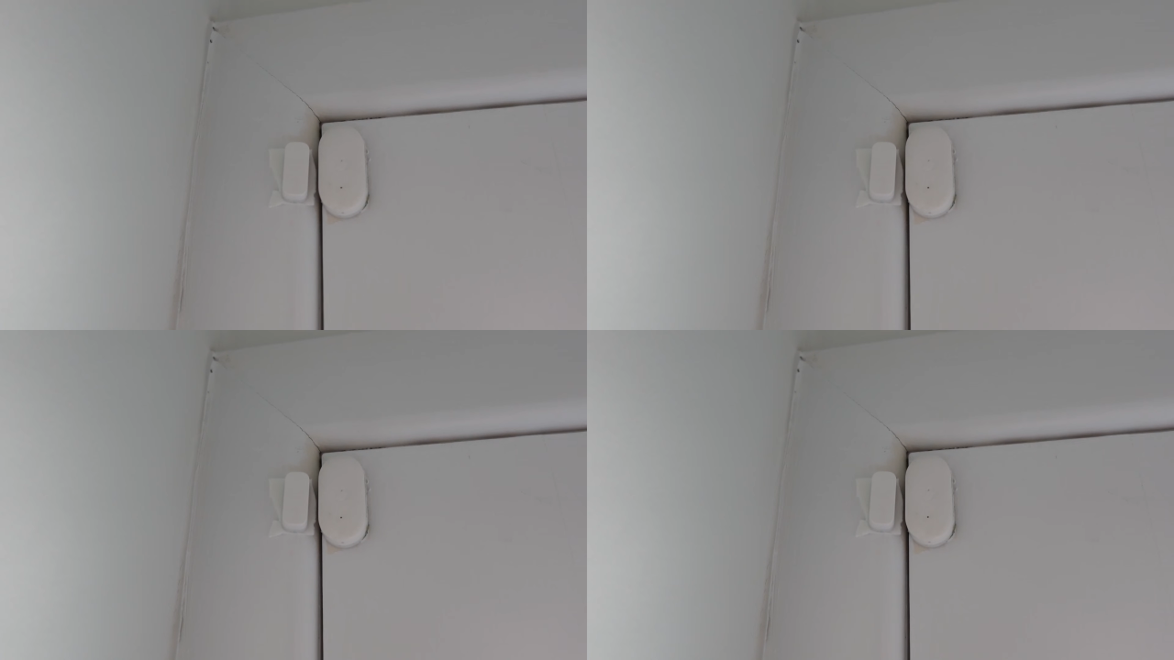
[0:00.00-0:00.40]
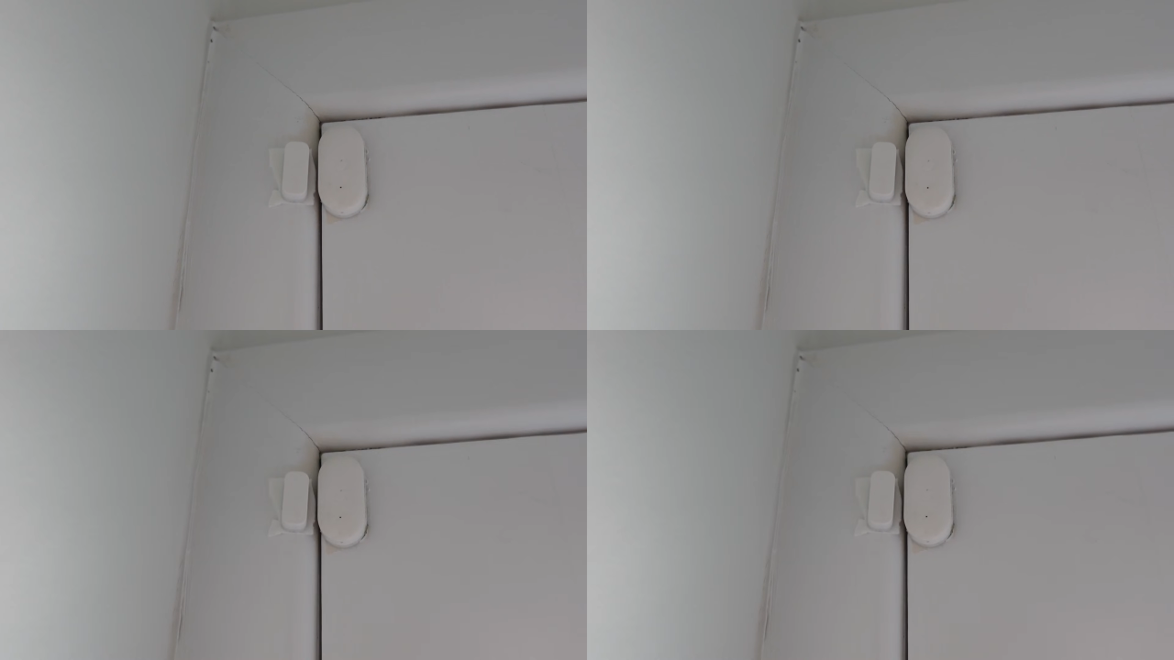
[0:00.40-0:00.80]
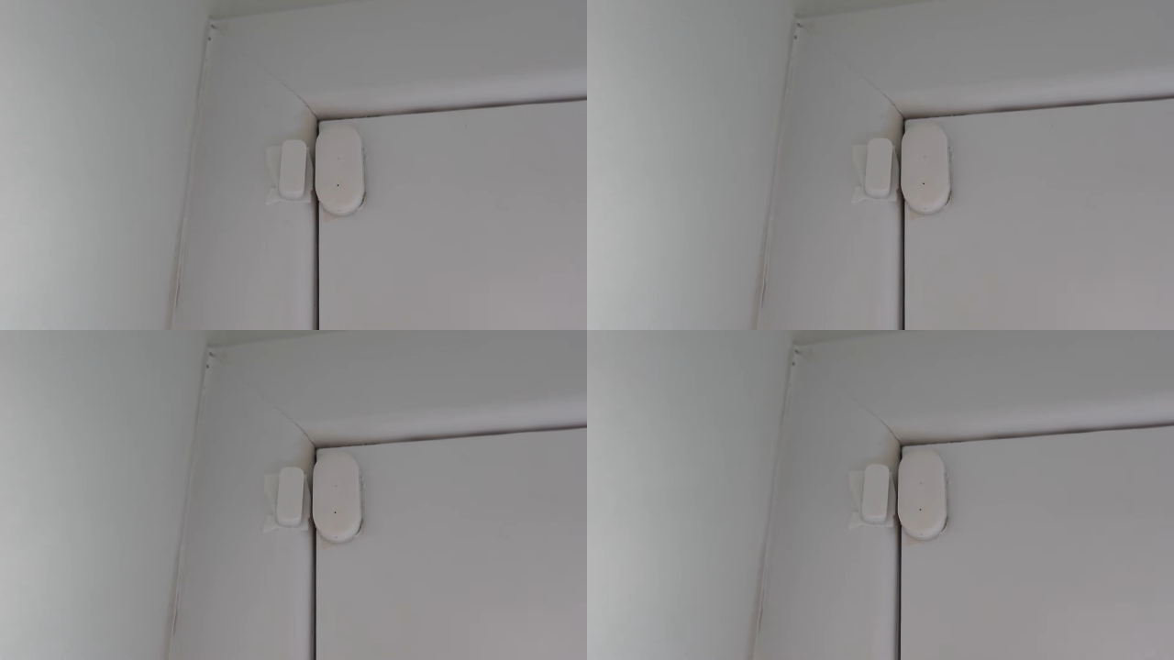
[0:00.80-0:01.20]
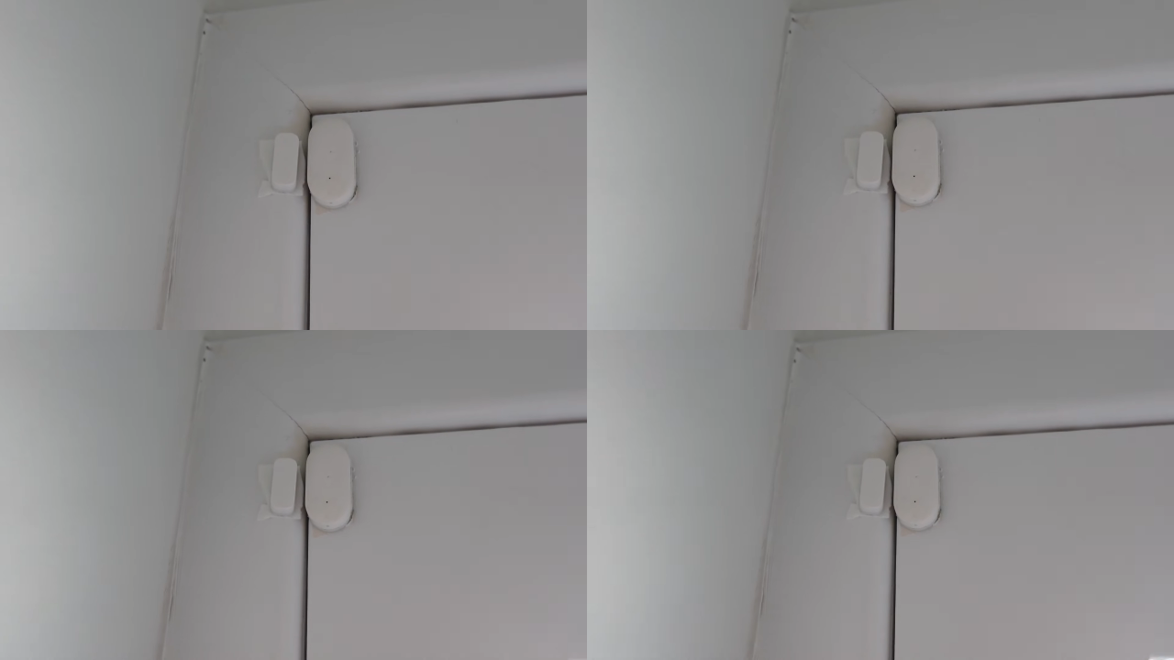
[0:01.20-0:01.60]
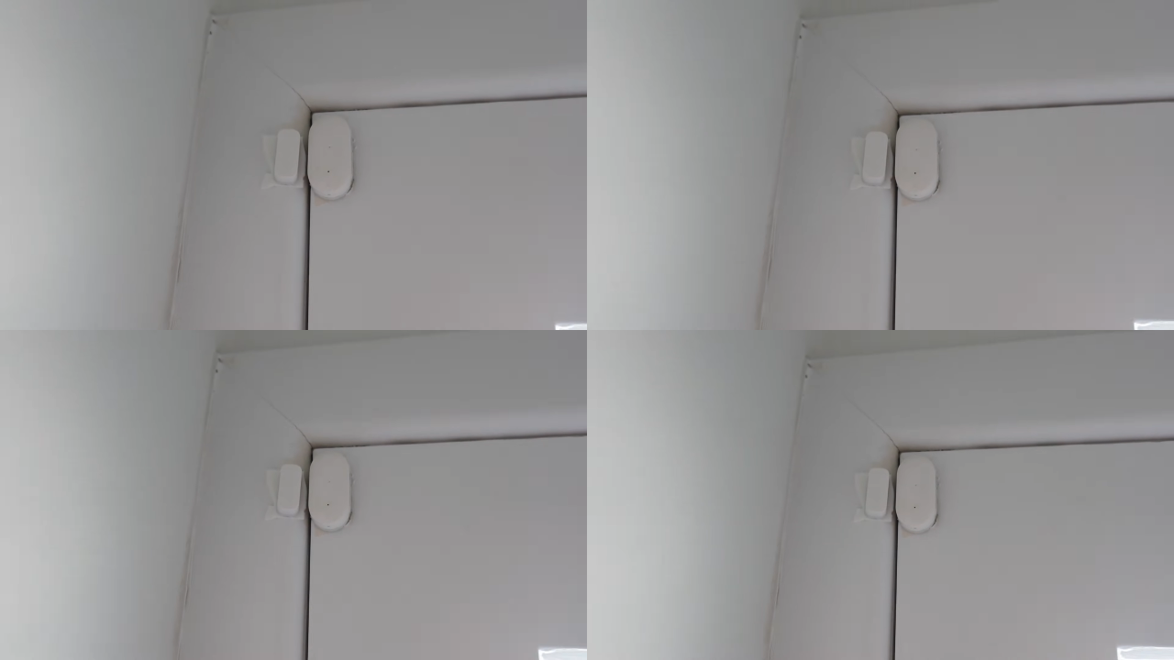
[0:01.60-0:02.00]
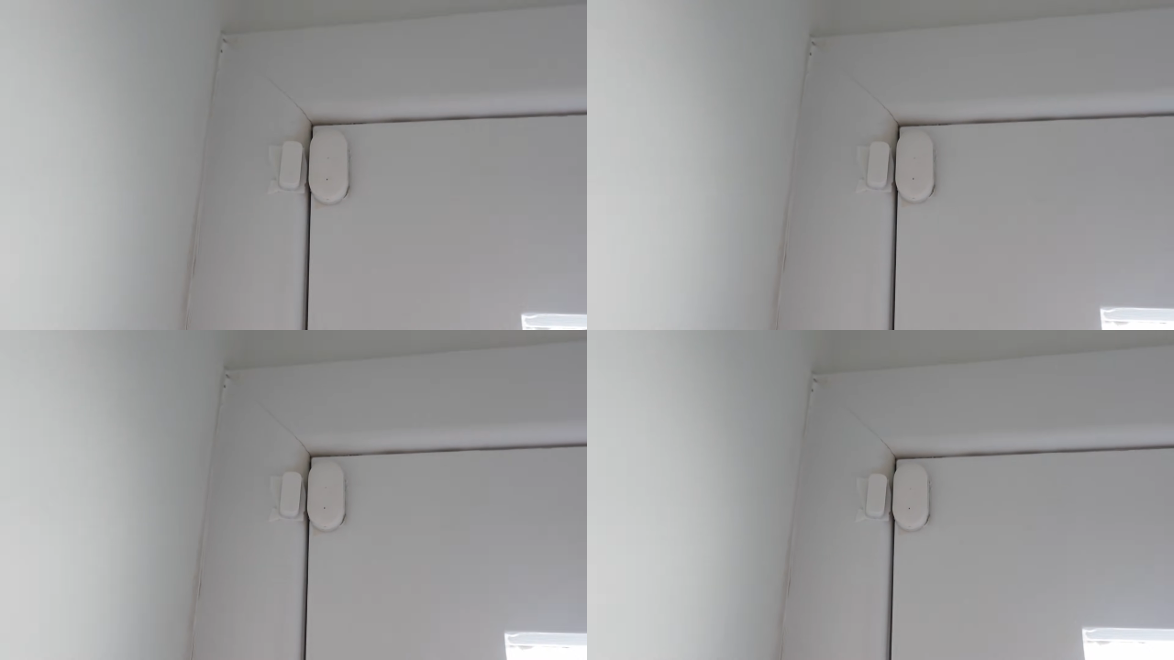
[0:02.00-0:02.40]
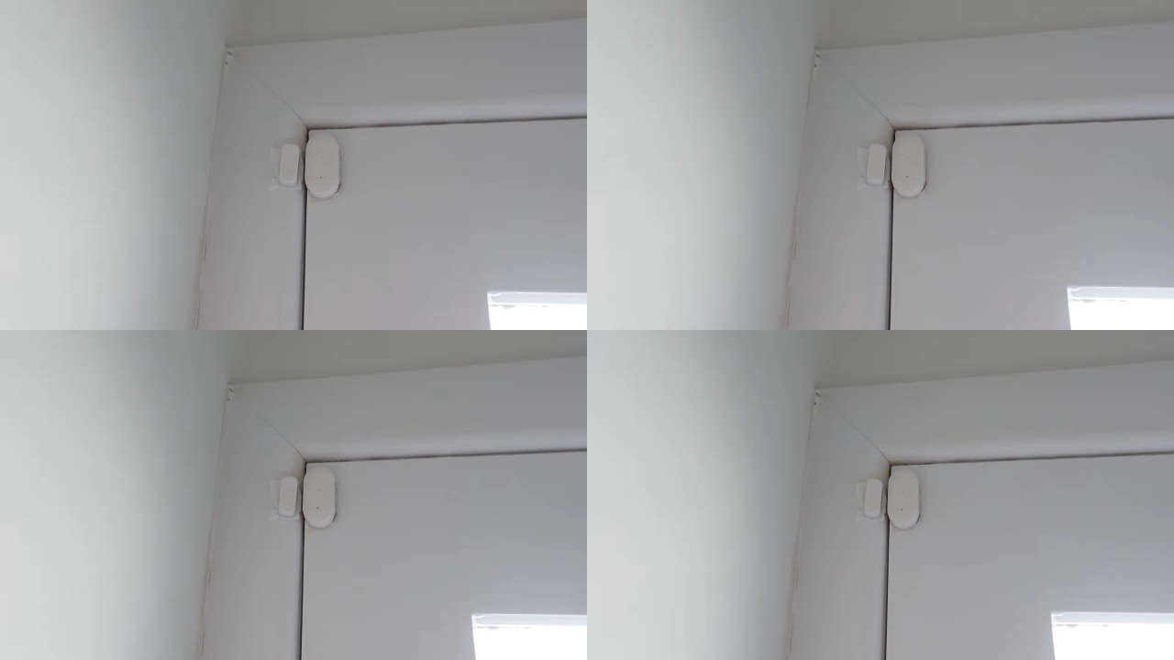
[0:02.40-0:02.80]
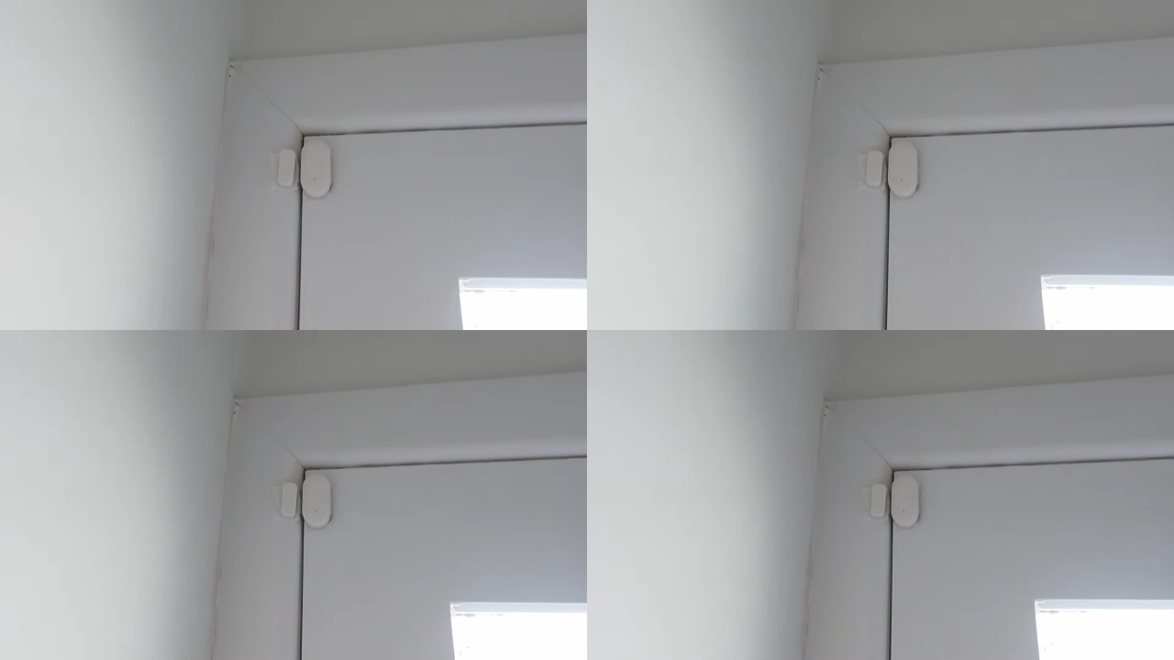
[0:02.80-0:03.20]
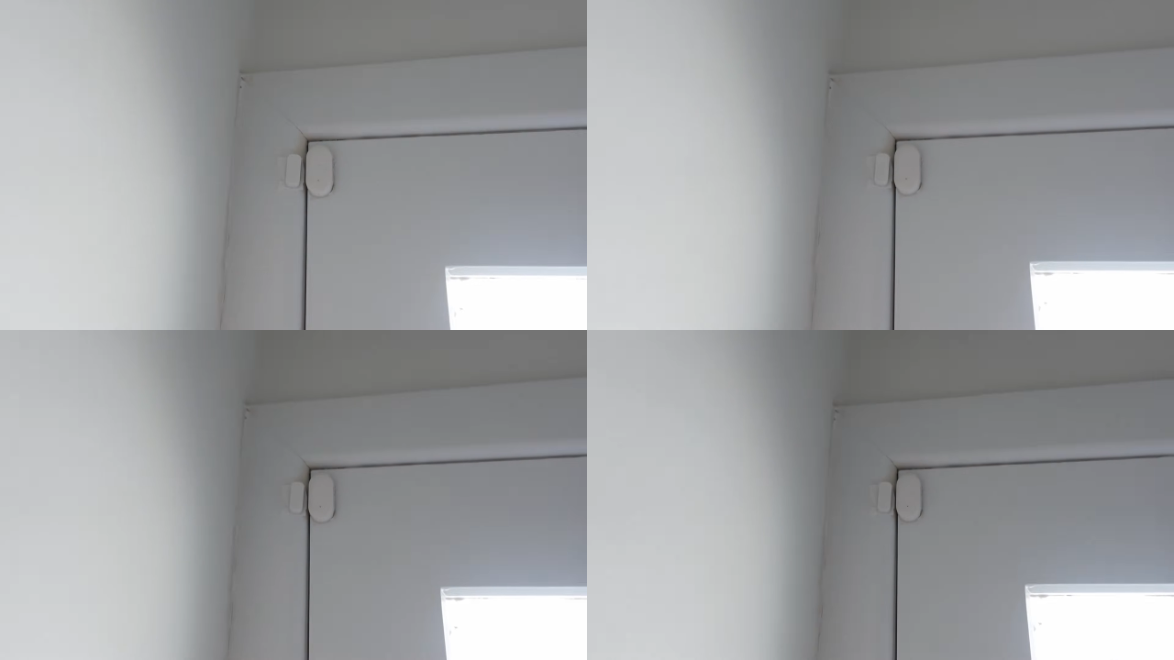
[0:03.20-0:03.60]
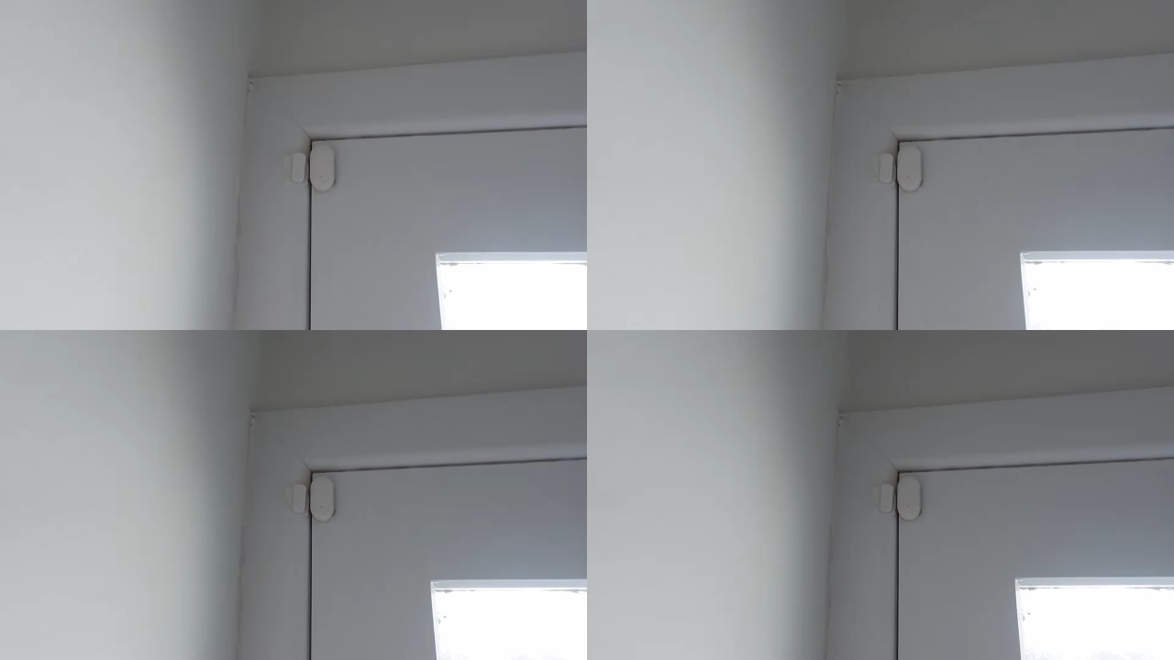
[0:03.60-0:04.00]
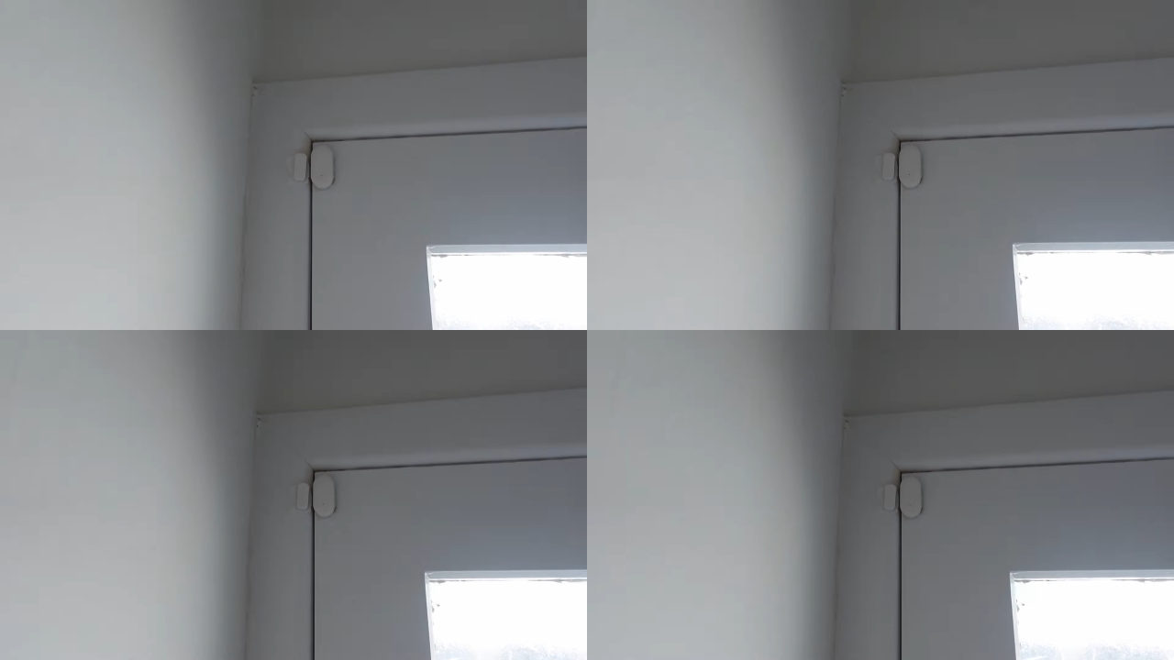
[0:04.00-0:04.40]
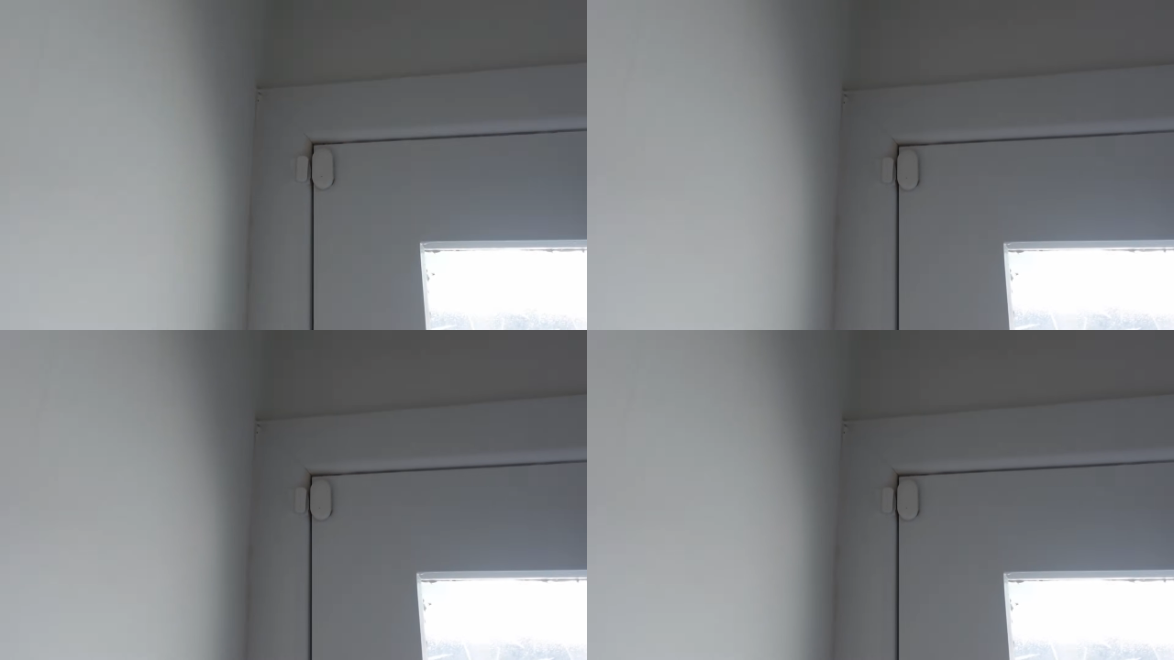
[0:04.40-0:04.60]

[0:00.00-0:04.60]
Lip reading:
Nobody's mouth can be seen.